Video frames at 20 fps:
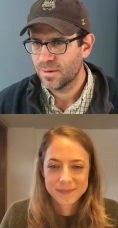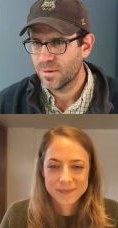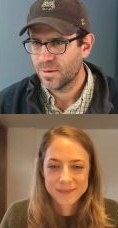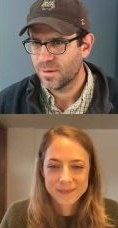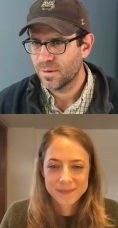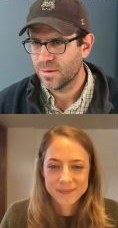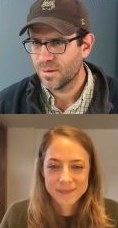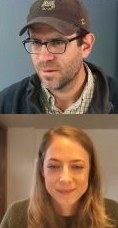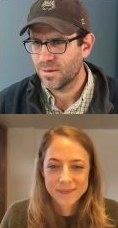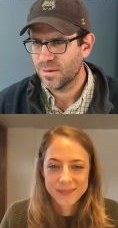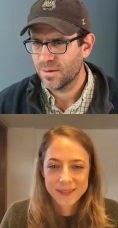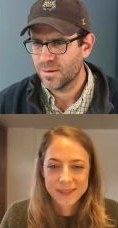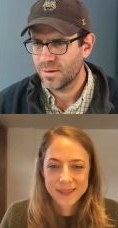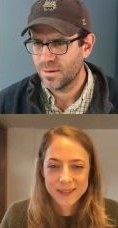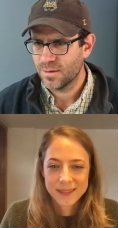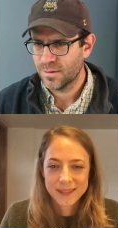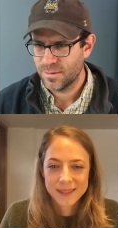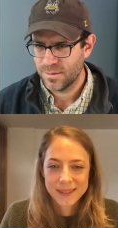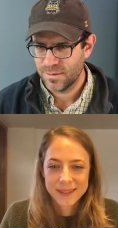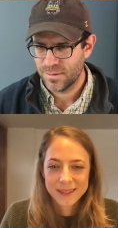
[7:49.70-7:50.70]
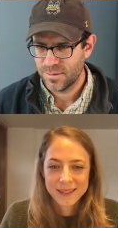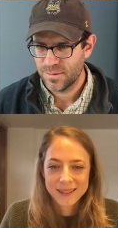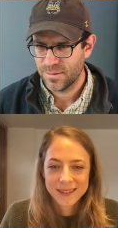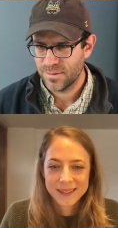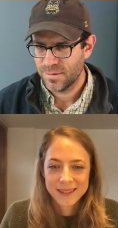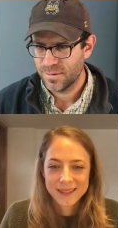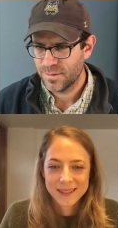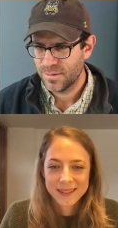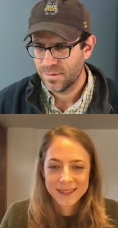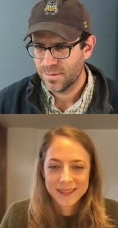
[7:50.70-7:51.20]
Speaker 1: Uh,
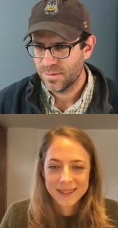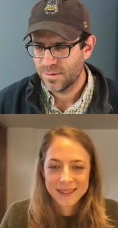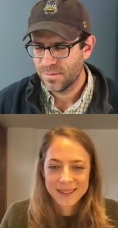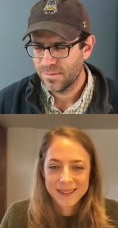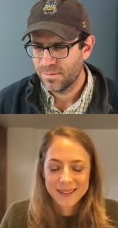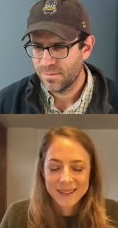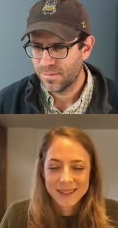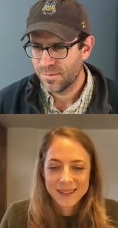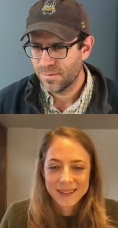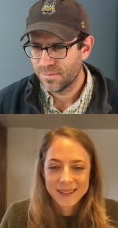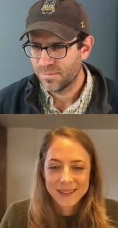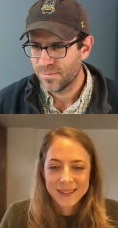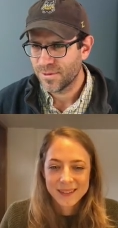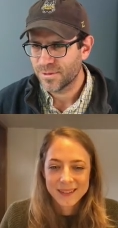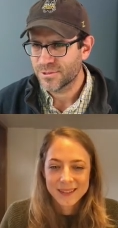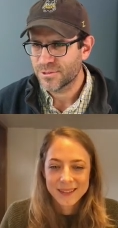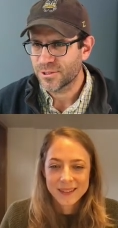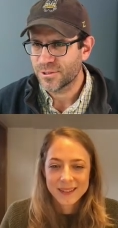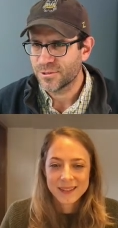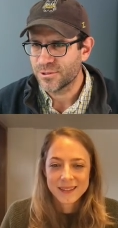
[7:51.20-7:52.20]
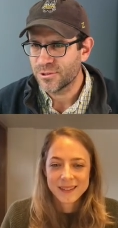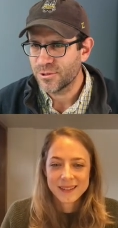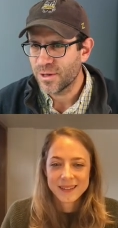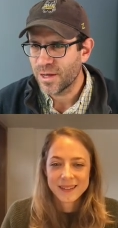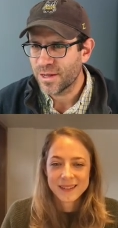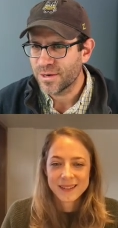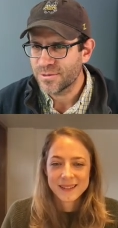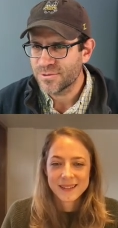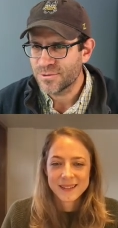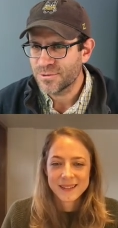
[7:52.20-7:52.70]
not sure. Do you know how
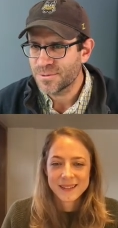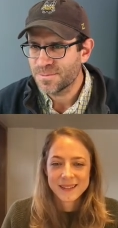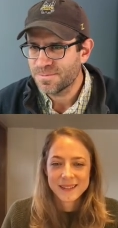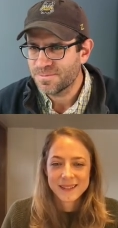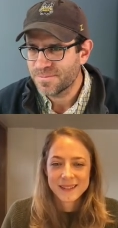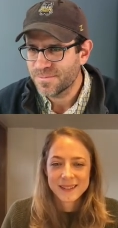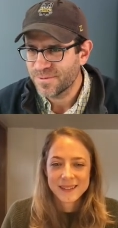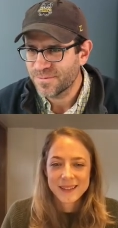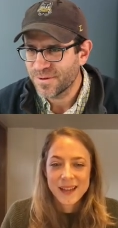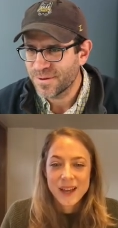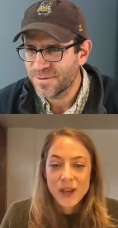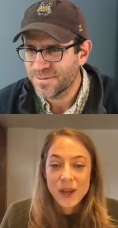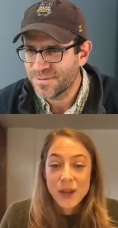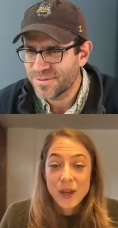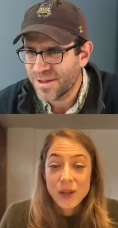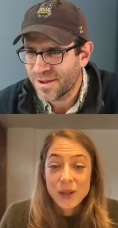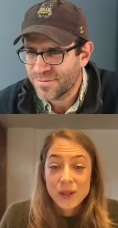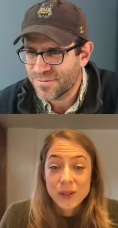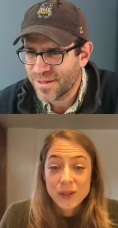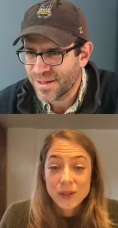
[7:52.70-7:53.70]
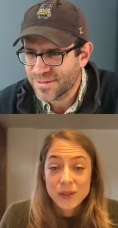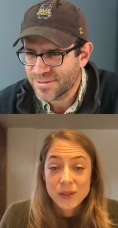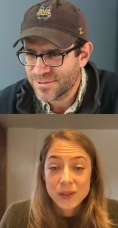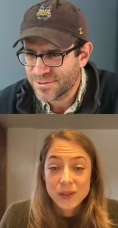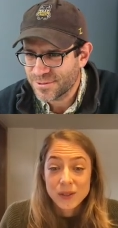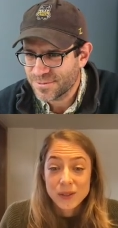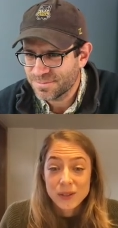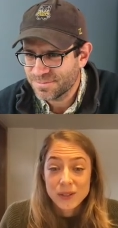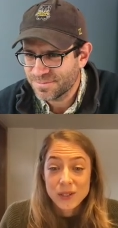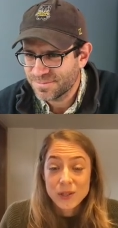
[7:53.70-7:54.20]
to zoom? If I have that
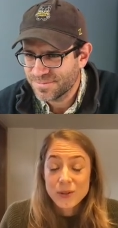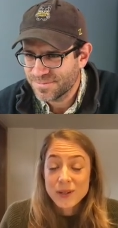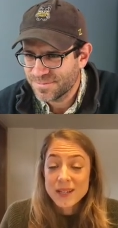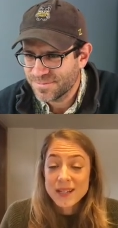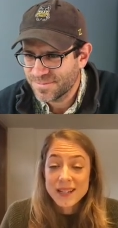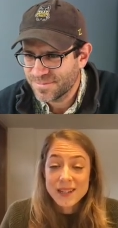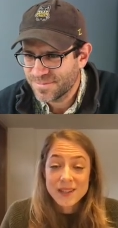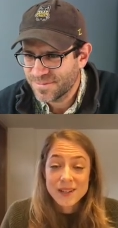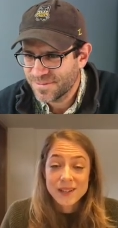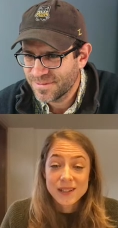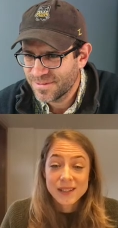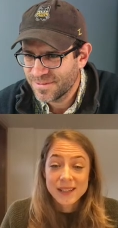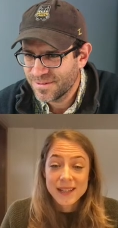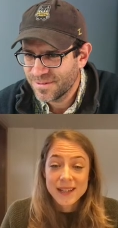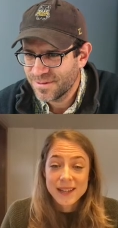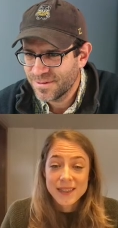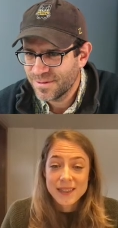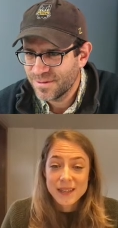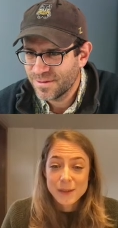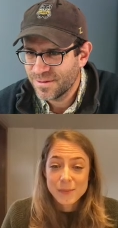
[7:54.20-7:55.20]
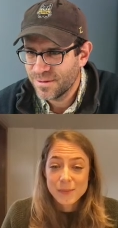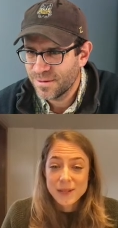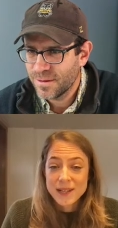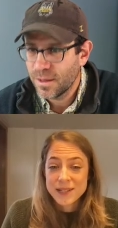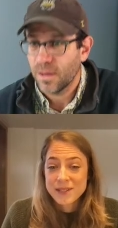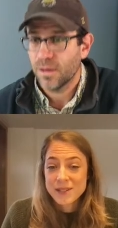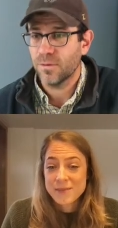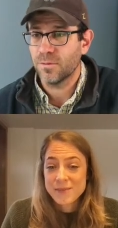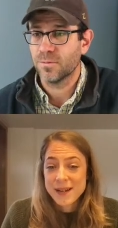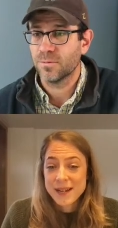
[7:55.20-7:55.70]
zoom?
Speaker 2: You can either click the
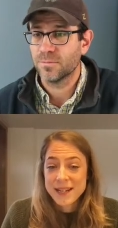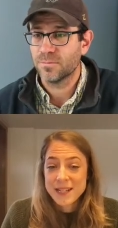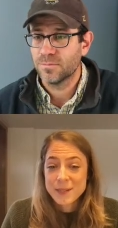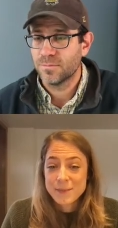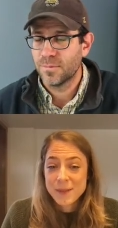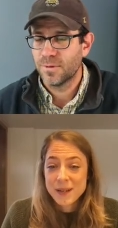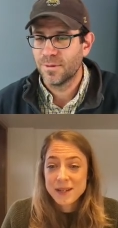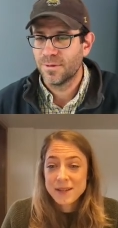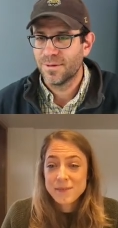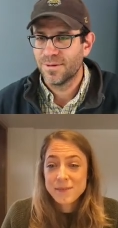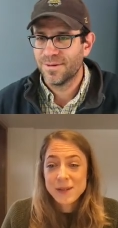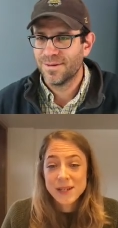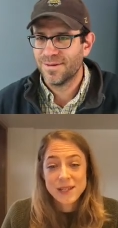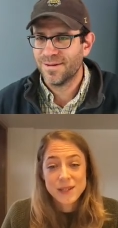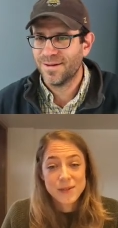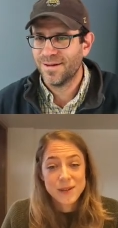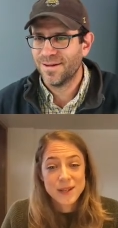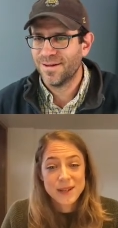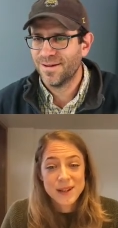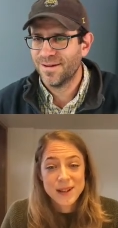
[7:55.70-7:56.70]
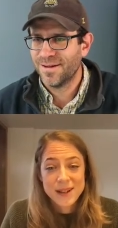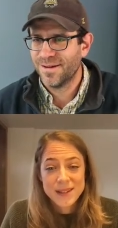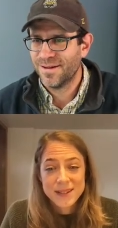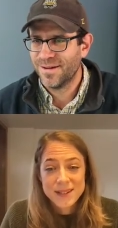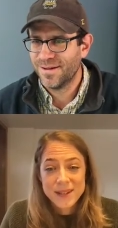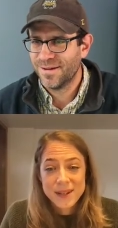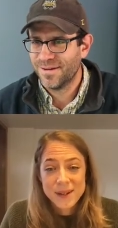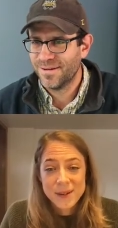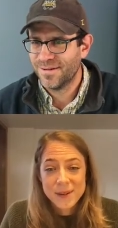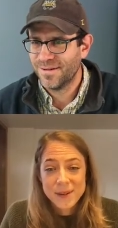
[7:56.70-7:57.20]
plus or minus button, but you can
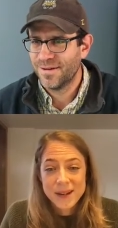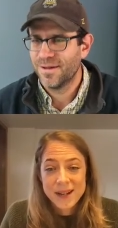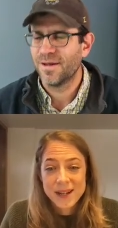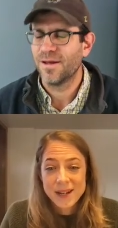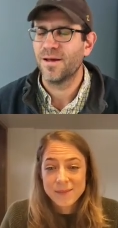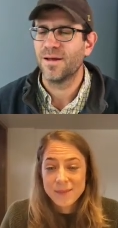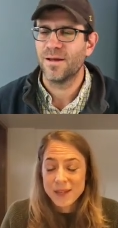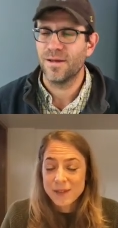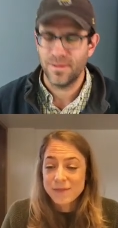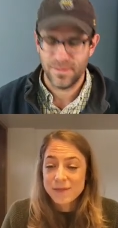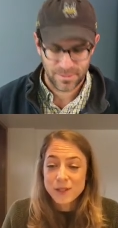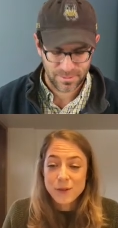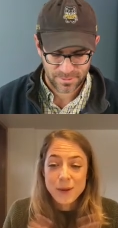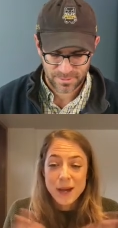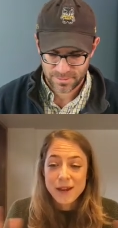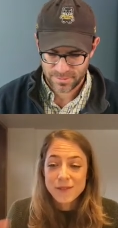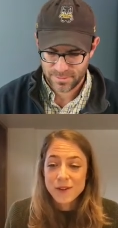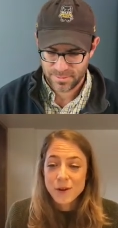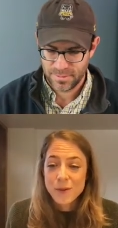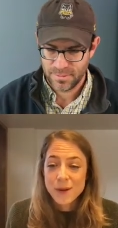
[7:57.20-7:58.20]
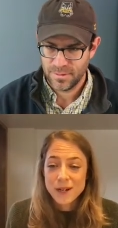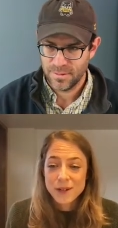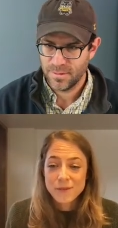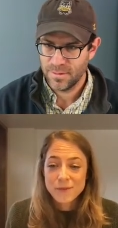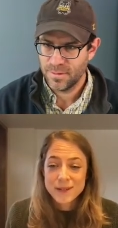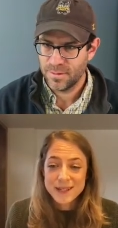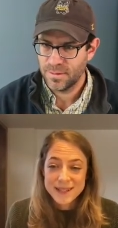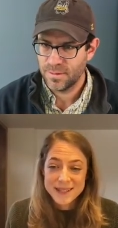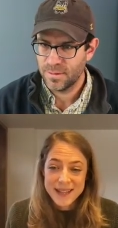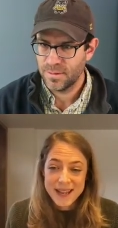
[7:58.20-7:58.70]
also, um, if you ever want to
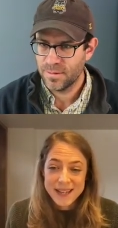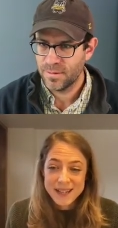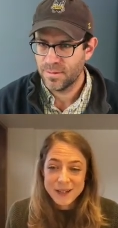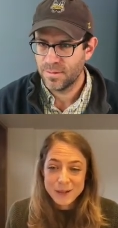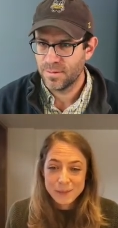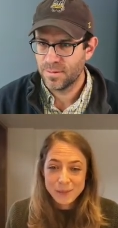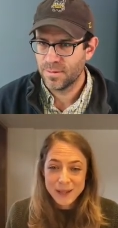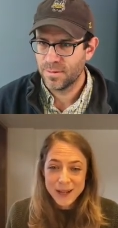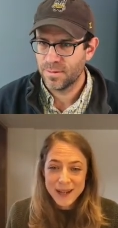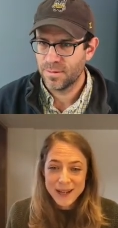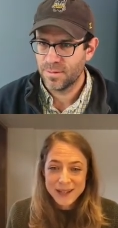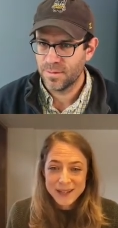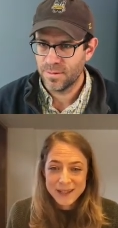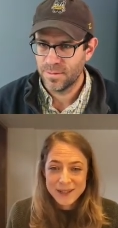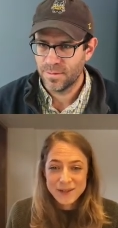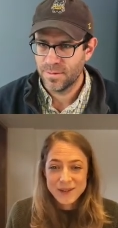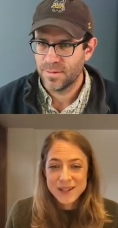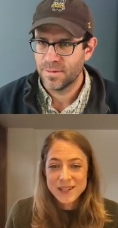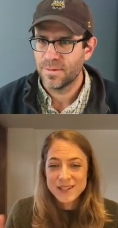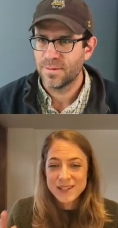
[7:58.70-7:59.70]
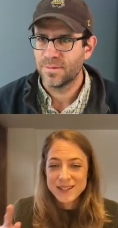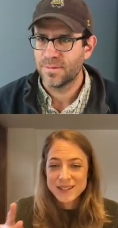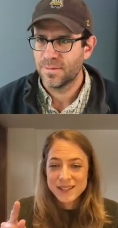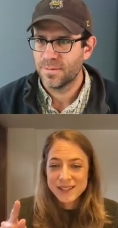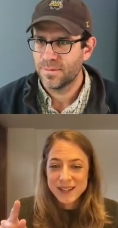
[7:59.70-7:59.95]
reset your plot, you can just